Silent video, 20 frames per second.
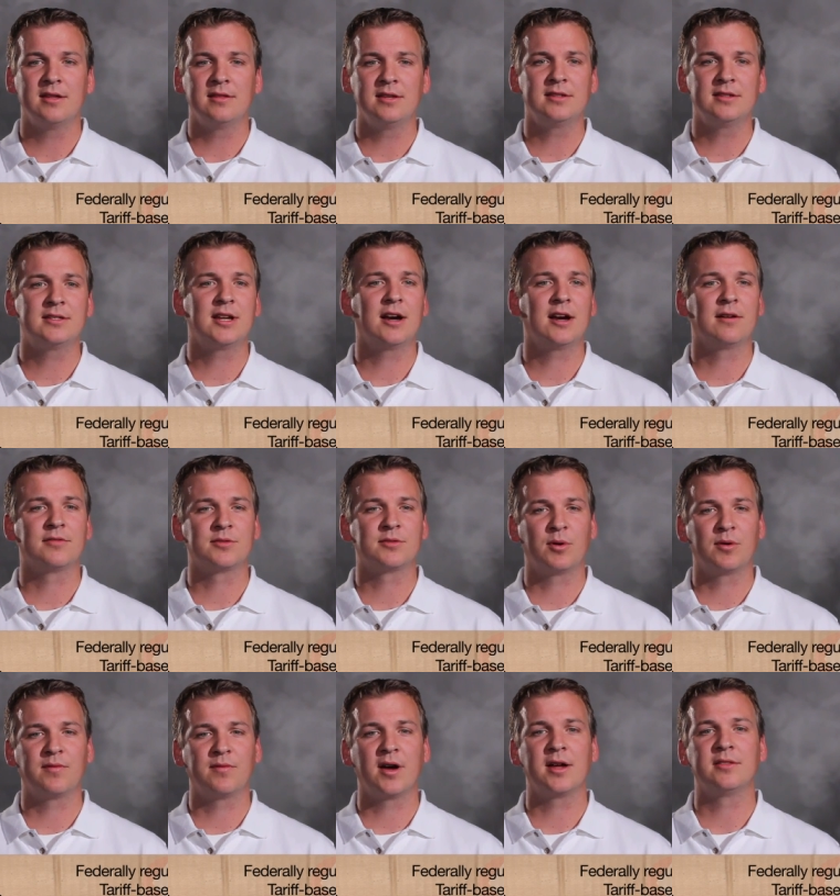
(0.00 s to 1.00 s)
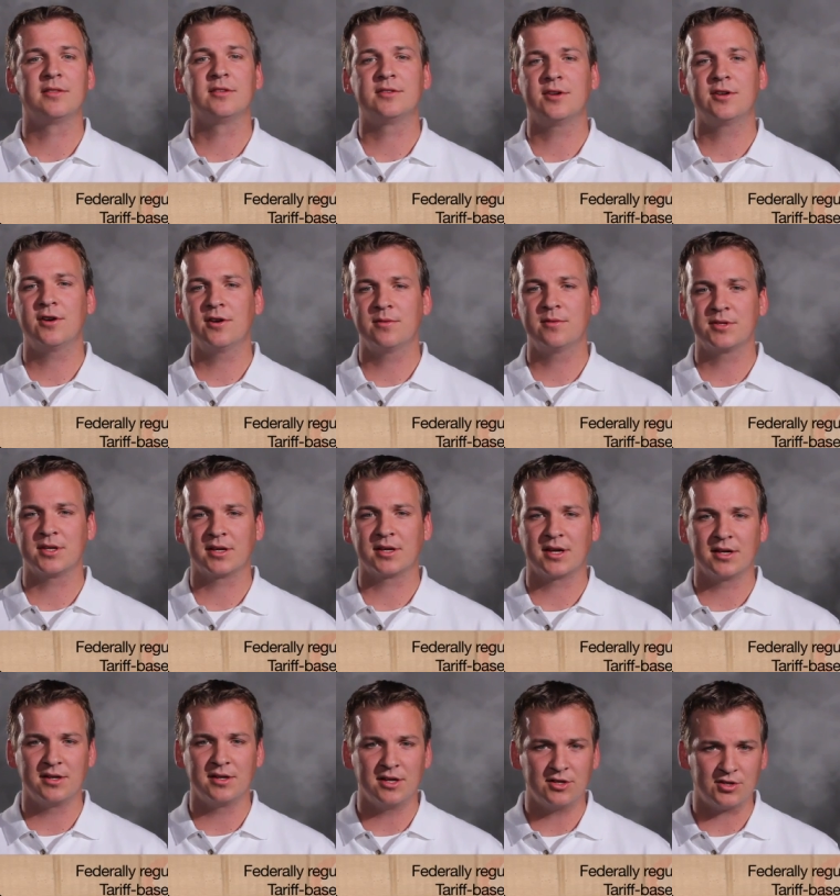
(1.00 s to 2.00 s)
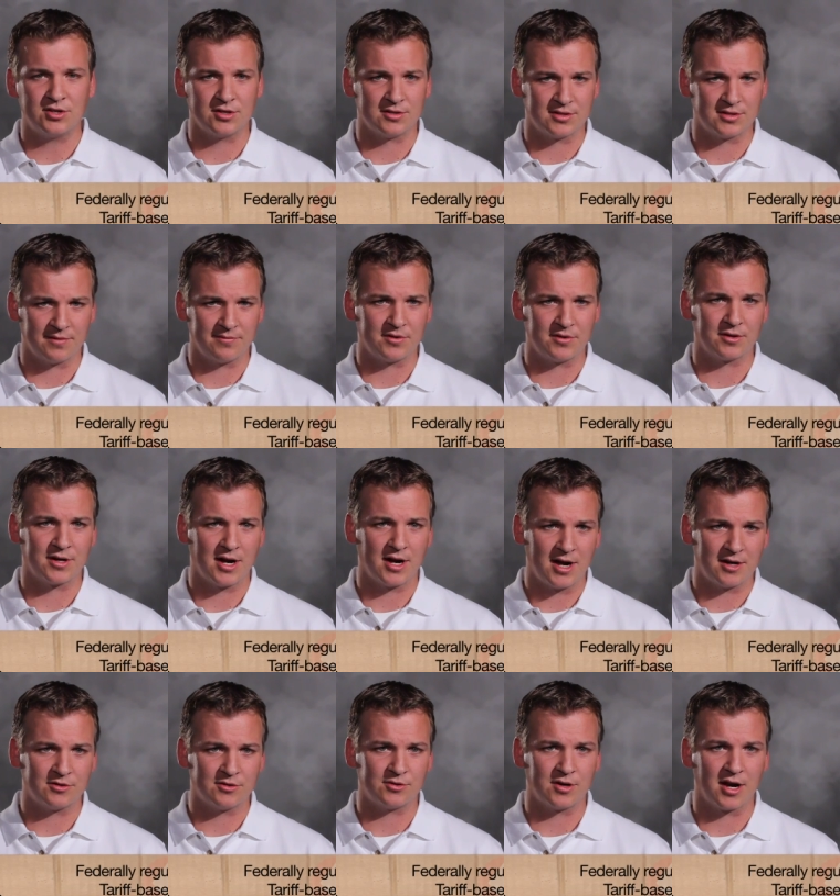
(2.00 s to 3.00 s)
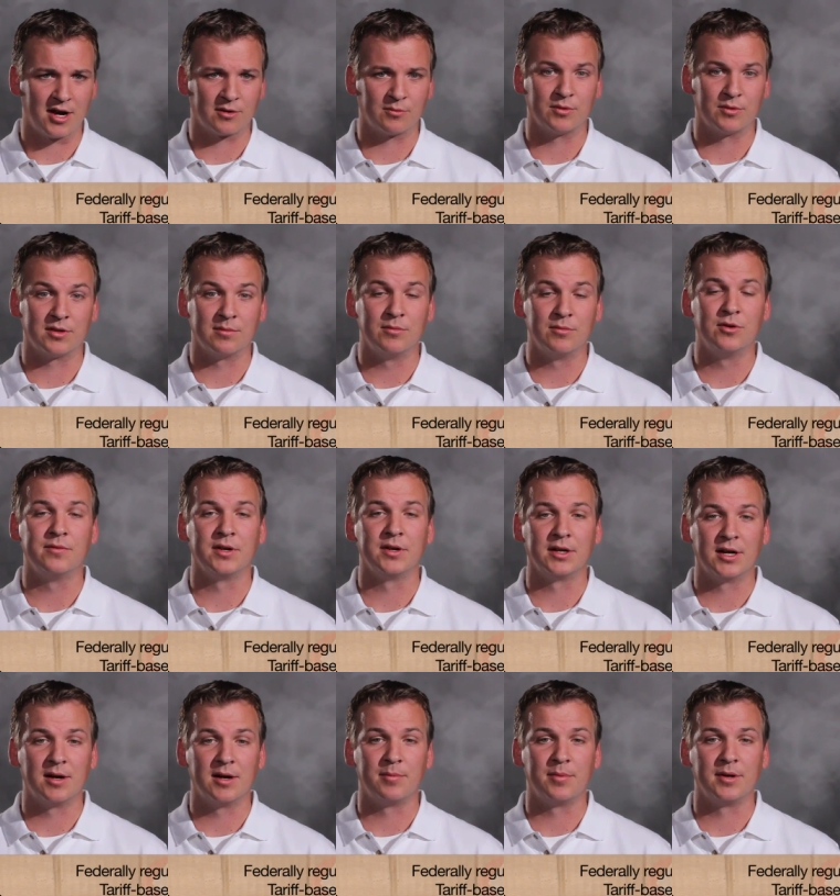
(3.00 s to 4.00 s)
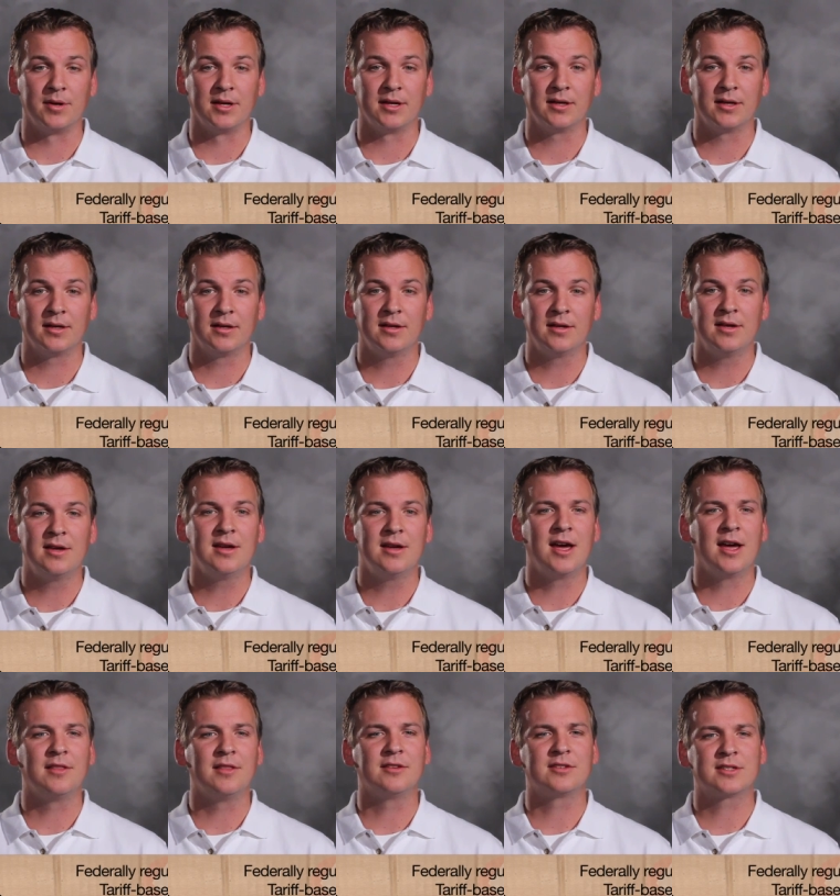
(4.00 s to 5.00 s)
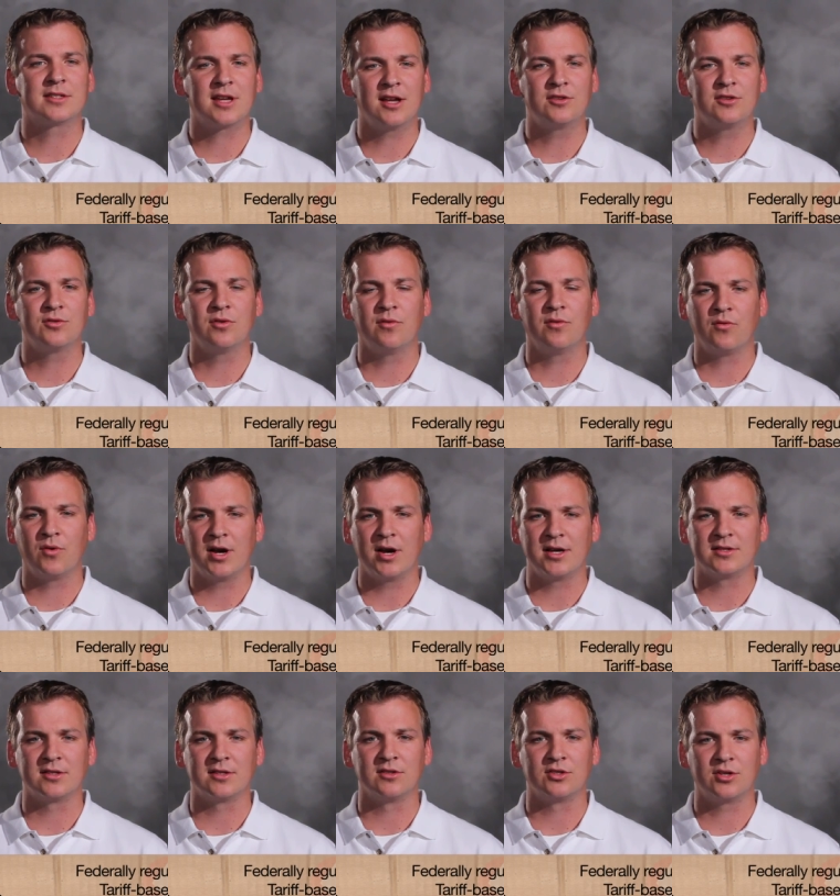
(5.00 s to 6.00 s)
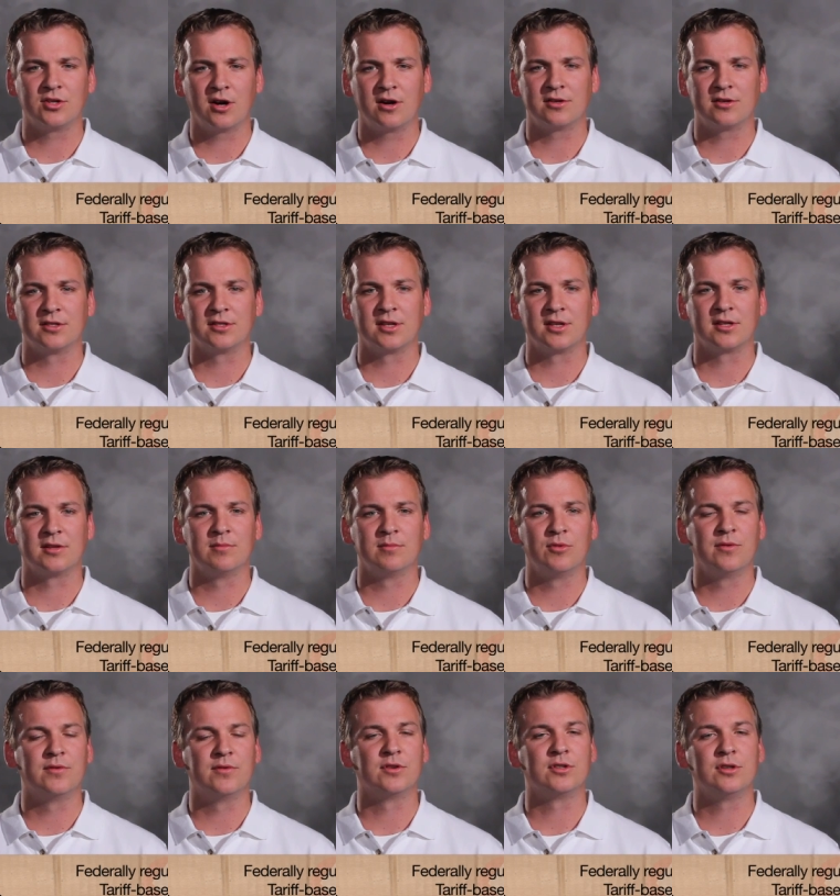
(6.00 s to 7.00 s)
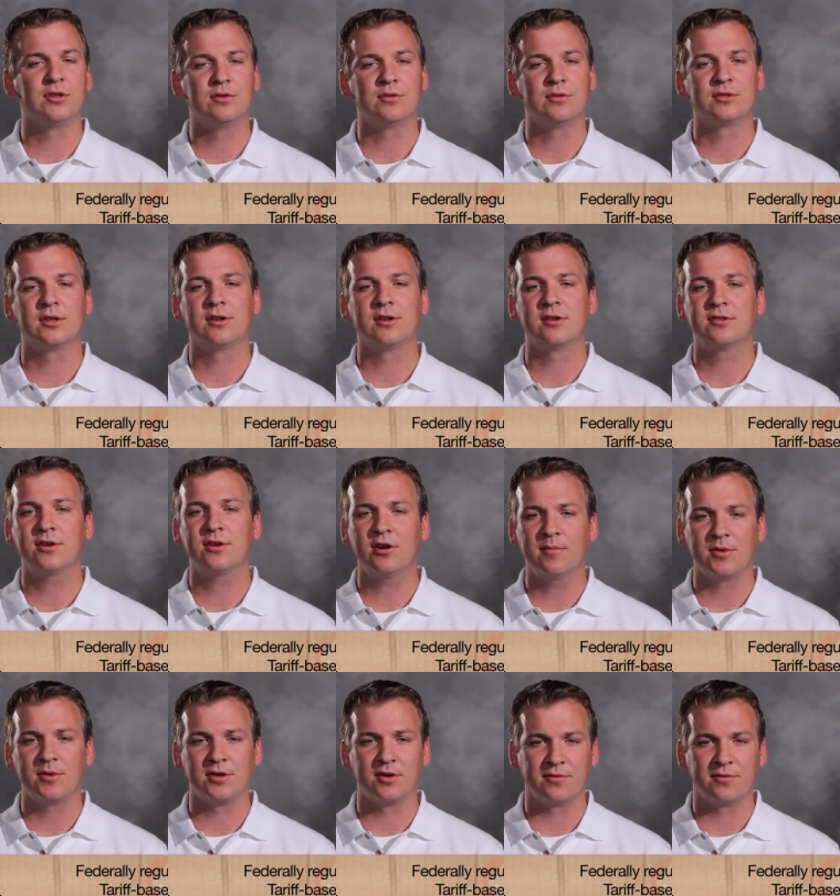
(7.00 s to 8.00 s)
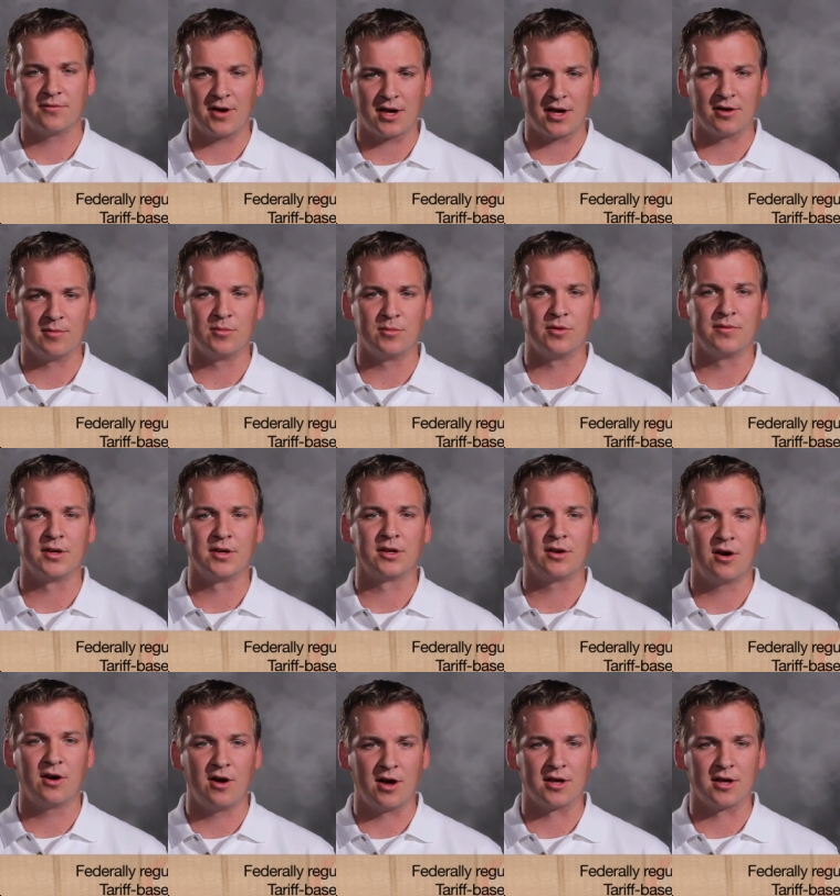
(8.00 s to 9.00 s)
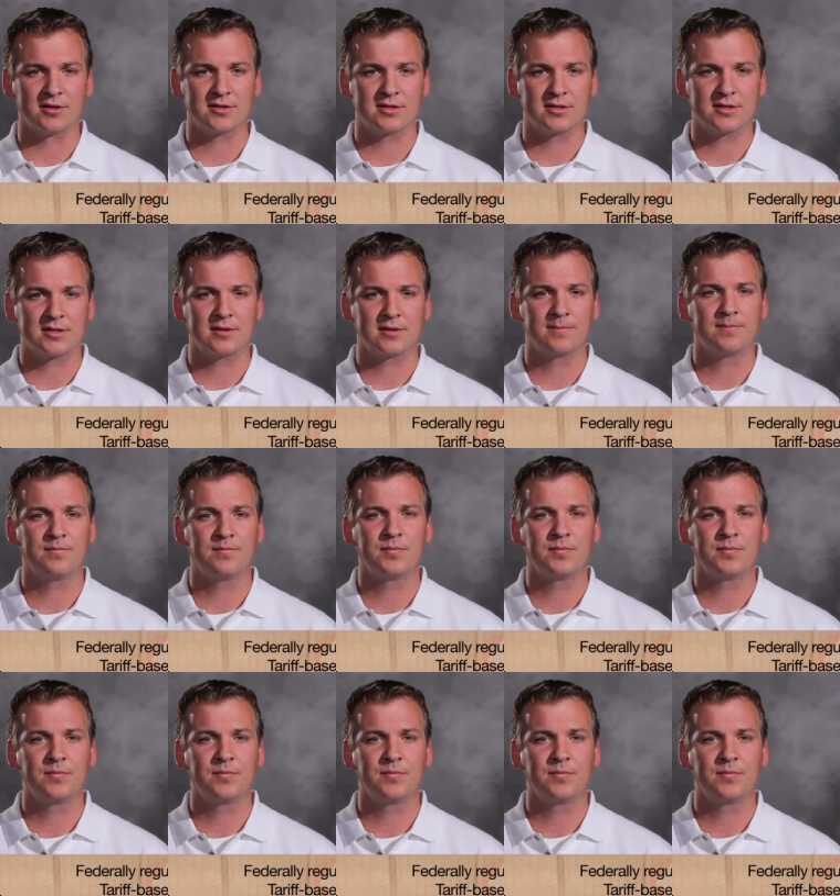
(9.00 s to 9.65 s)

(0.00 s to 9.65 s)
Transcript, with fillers: These tariffs provide the terms and conditions of your contract with the moving company and the schedule of rates and charges that the movers use to determine your final moving costs.